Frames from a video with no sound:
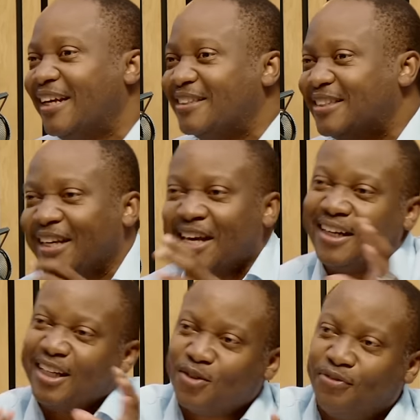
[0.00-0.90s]
and say,
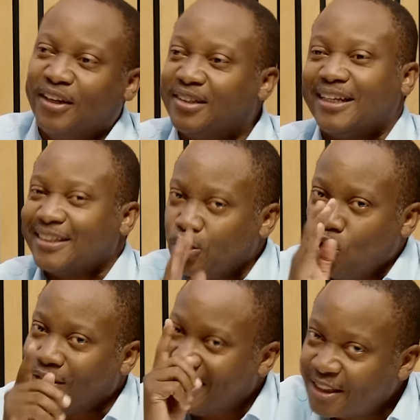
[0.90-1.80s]
let's fix. They said,
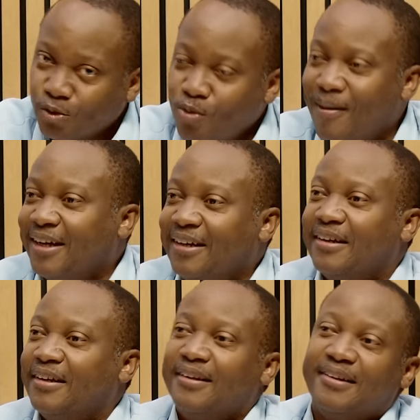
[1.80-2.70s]
no, this woman
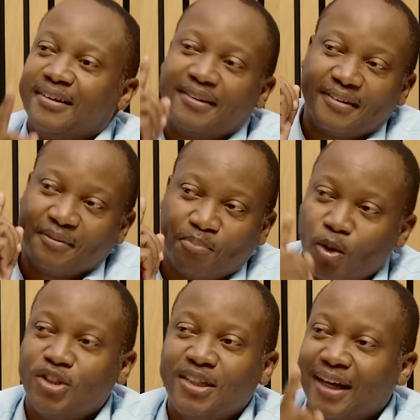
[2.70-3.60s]

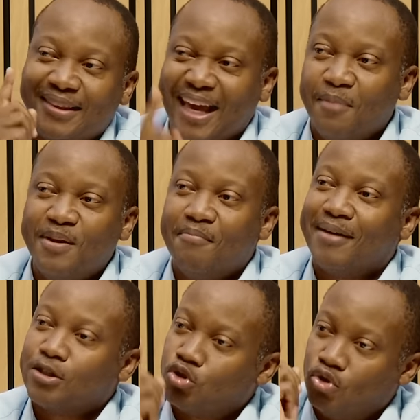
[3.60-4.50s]
Poshia Debi
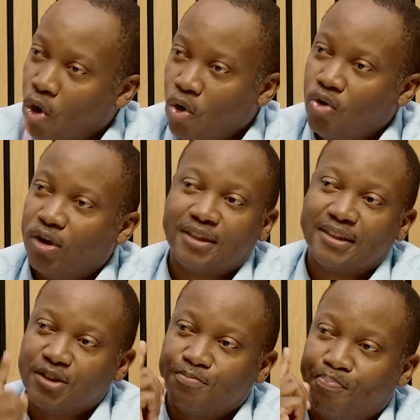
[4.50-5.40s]
must go.
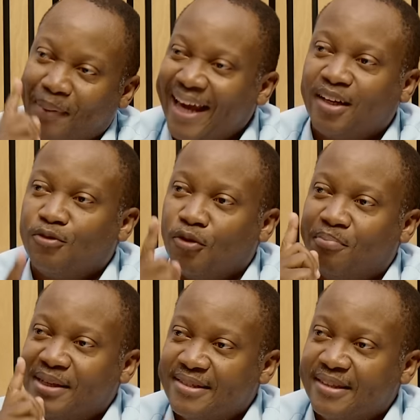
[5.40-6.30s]
He's bad for
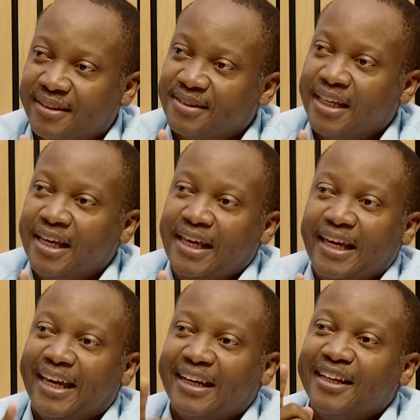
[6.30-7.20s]
business.
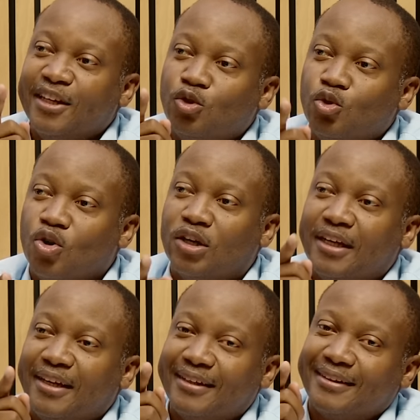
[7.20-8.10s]
And then it took
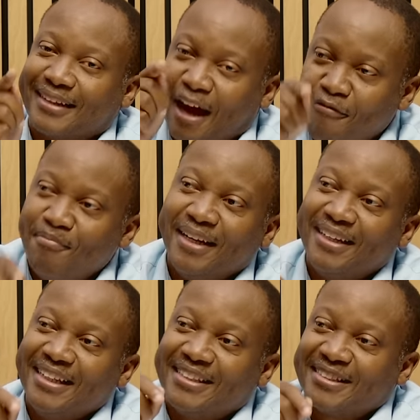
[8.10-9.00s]

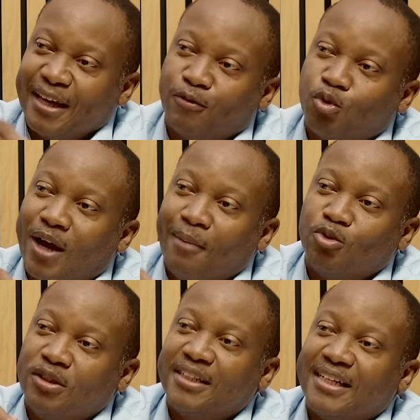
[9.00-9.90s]
government itself to come
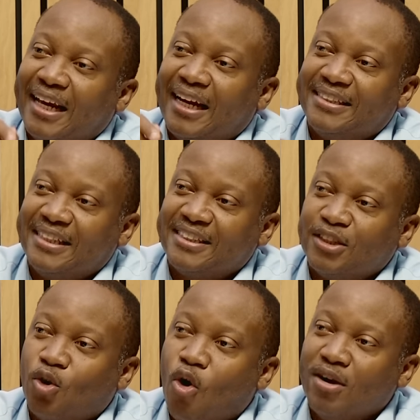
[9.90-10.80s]
to that
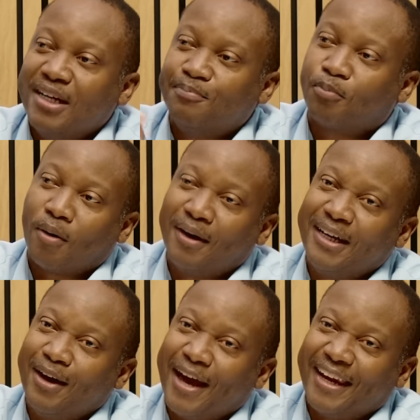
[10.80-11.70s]
realization only probably
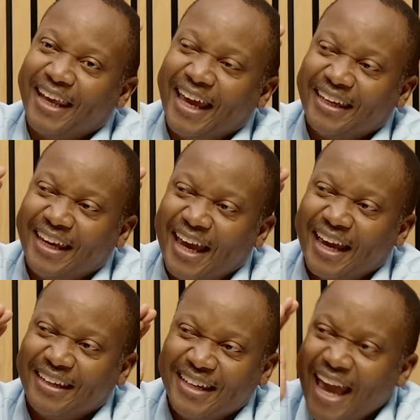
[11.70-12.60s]
a
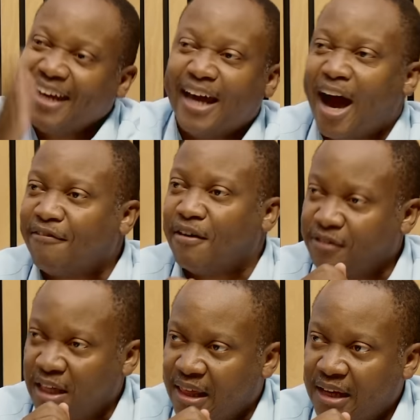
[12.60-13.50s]
year and a half
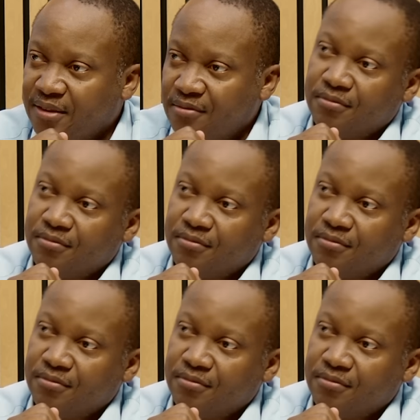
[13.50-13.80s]
after that.